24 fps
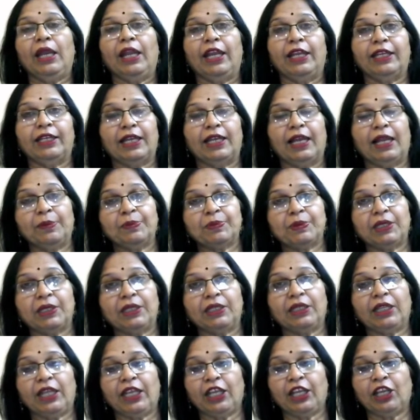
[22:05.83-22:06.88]
It helps
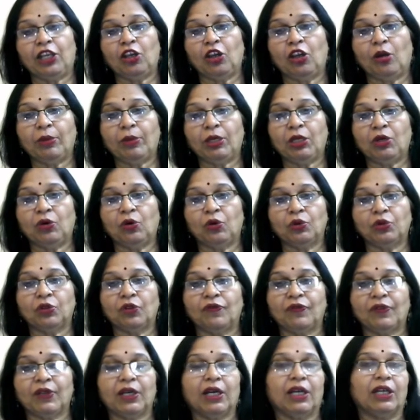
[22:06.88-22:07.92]
in the economic growth of
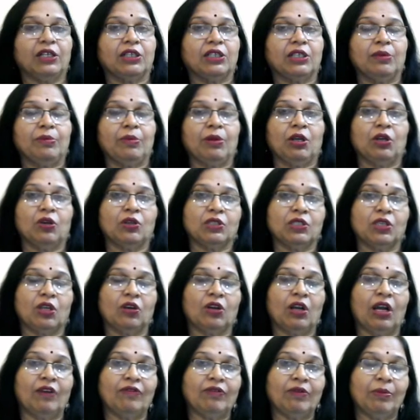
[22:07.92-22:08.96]
the country because now
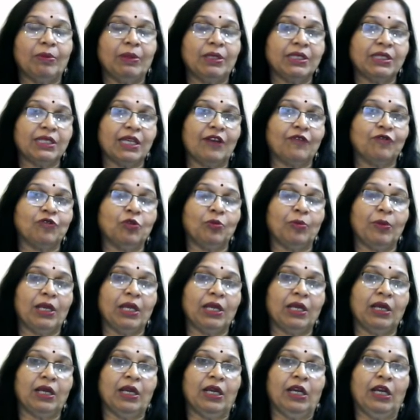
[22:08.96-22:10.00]
governments have to
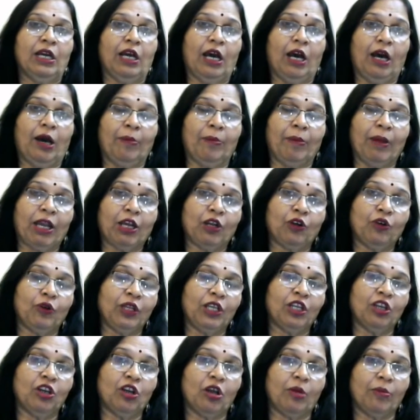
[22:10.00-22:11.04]
make
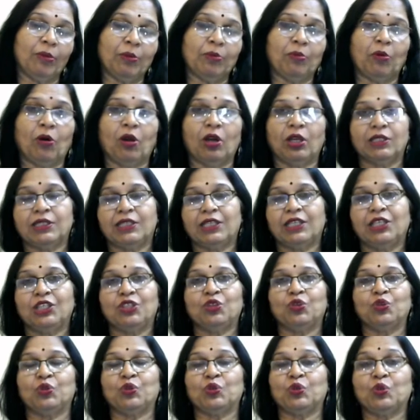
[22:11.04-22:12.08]
macroeconomic policies
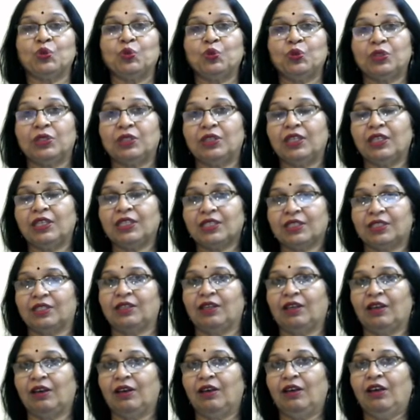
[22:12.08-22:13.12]
to suit this
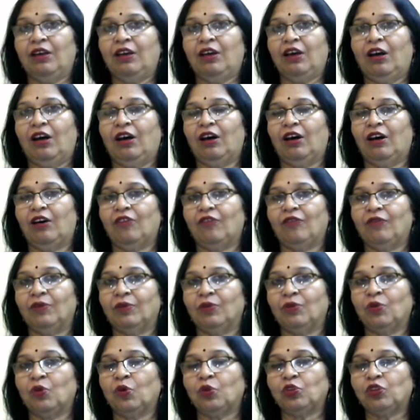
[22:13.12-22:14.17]

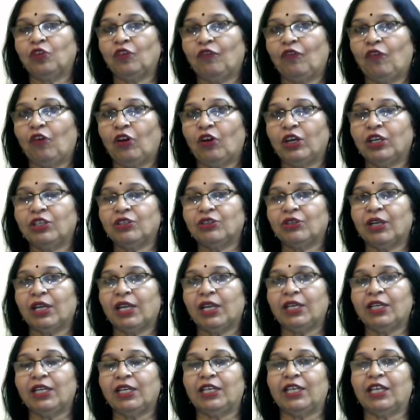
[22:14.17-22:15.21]
growth of foreign
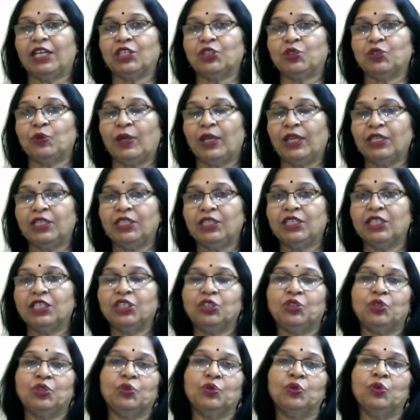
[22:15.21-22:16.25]
trade. It has to adhere
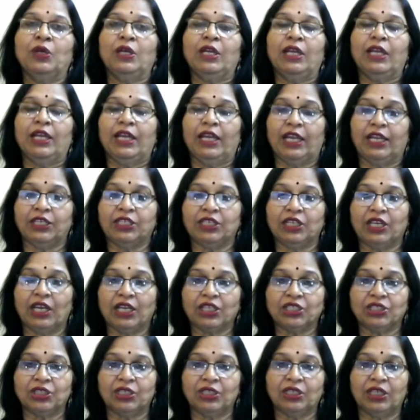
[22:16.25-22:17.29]
to
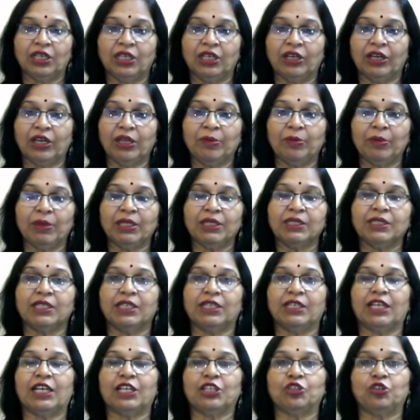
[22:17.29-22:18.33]
international agreements.
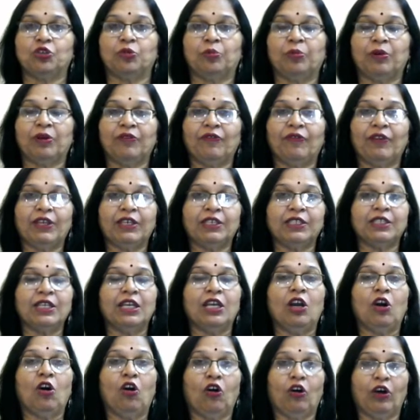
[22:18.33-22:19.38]
It has to prevent,
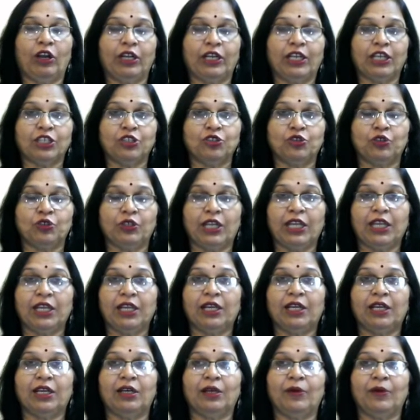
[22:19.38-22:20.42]
or it has to take
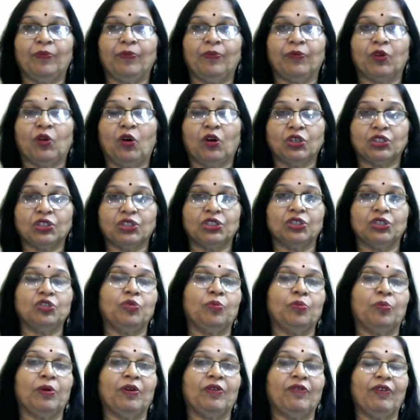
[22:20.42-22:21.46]
caution to
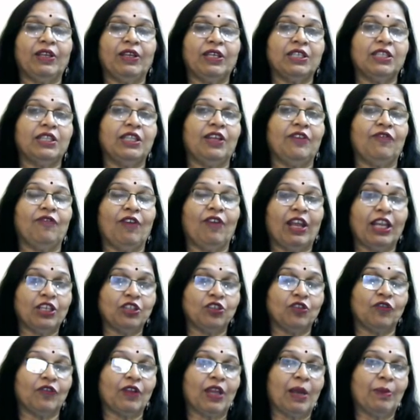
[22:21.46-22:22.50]
prevent the flight
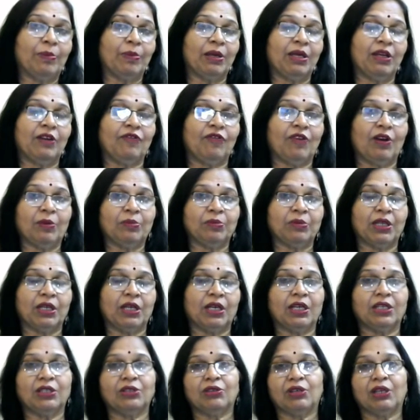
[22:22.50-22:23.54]
of capital from the
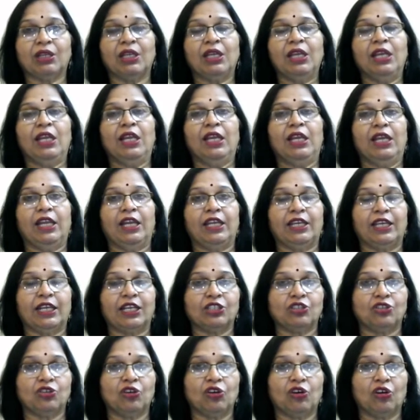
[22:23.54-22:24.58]
country. It
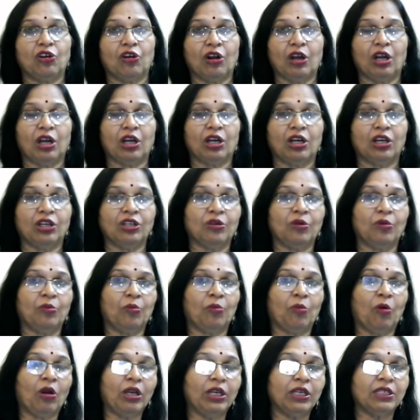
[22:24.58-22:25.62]
has to kind of
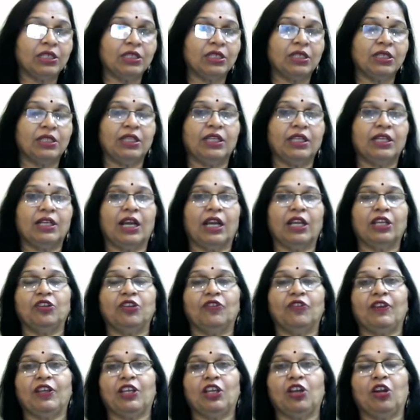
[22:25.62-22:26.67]
monitor the kind
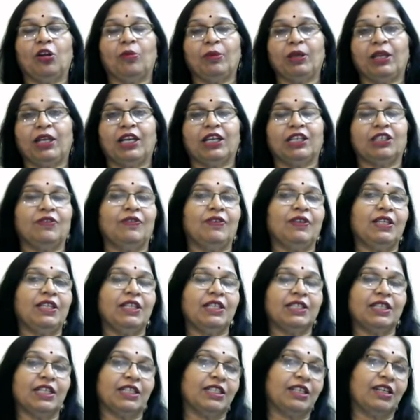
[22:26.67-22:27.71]
of economic
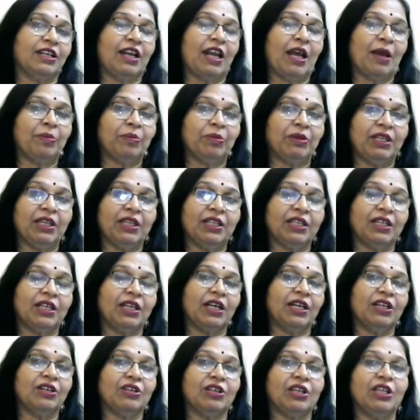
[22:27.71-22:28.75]
activities that are happening in the
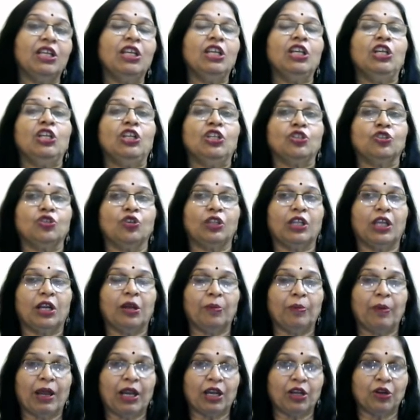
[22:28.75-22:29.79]
country. So there
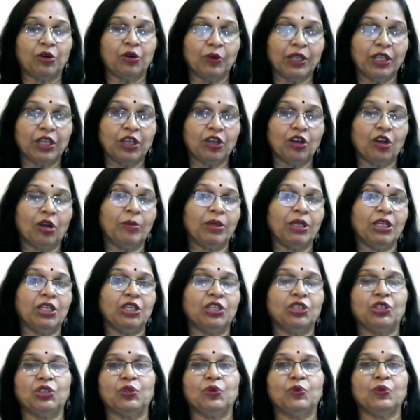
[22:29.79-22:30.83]
are macroeconomic
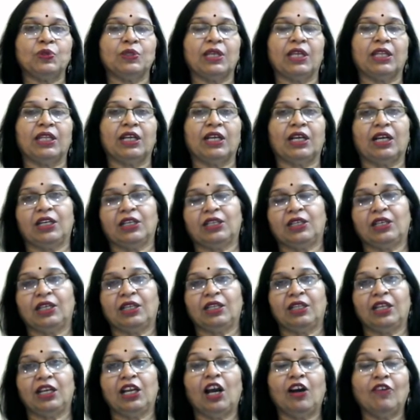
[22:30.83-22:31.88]
issues that
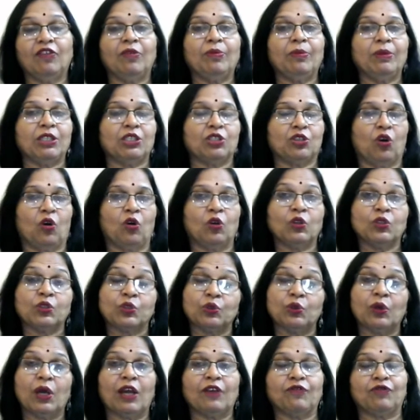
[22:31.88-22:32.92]
the governments
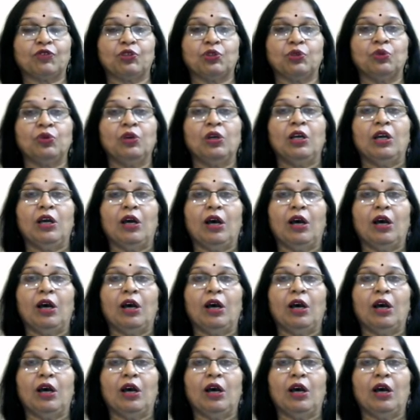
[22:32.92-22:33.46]
also have to